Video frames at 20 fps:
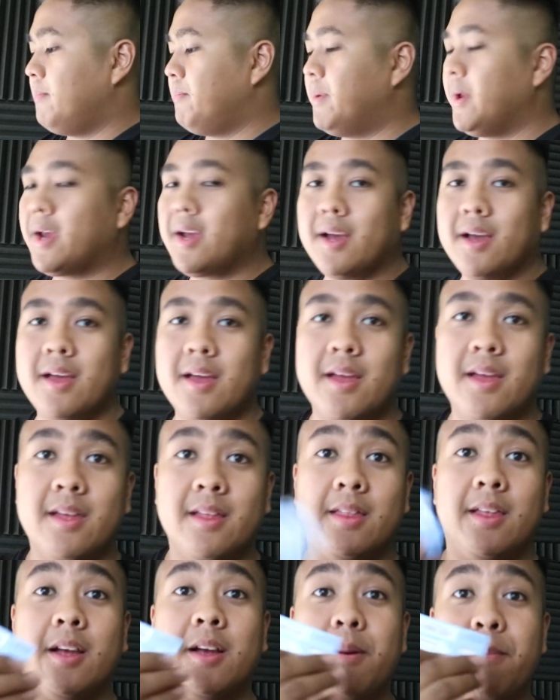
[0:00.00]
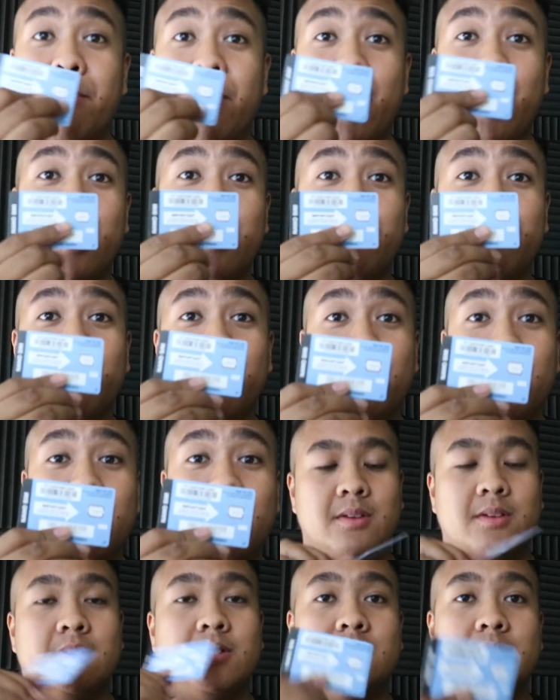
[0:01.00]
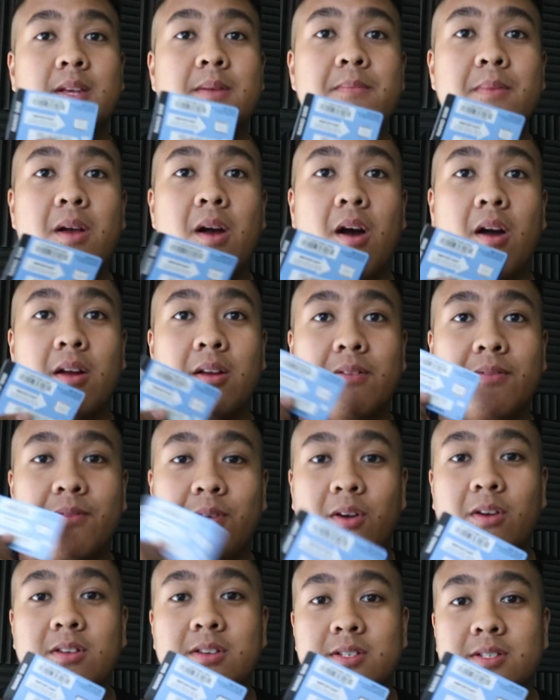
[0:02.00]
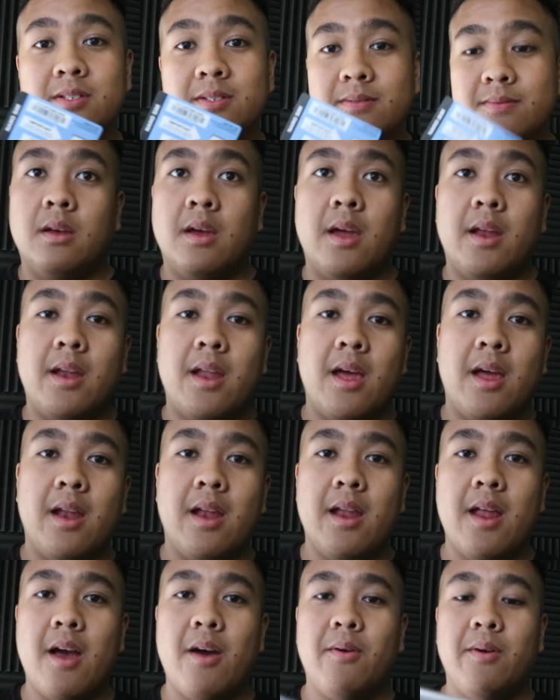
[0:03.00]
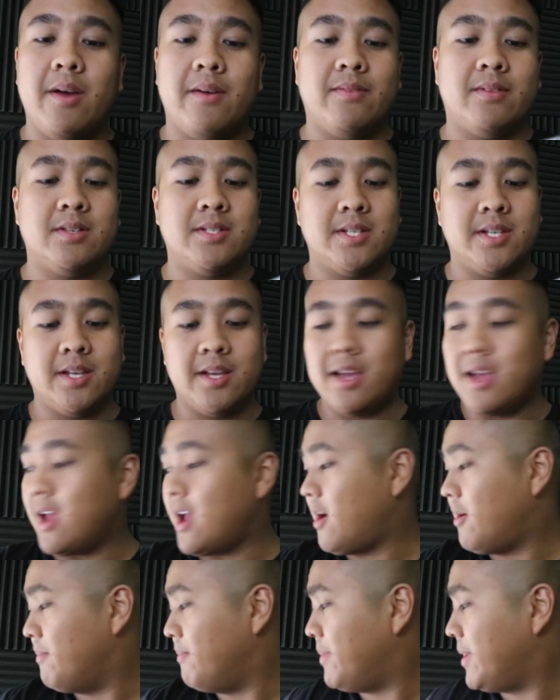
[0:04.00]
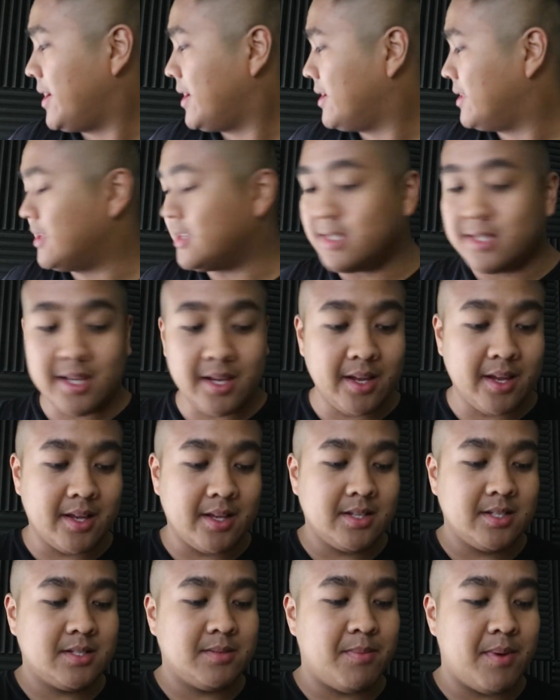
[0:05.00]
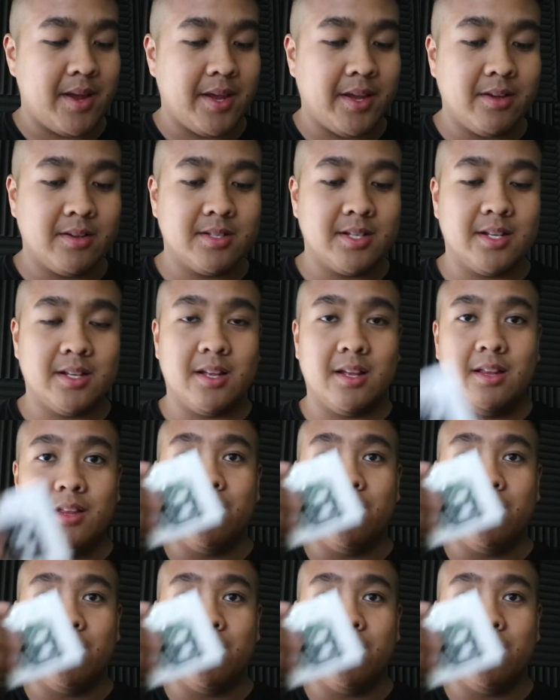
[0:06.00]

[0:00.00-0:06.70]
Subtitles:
Pick the compatible SIM card first. And then now we have to see how big this thing is by using the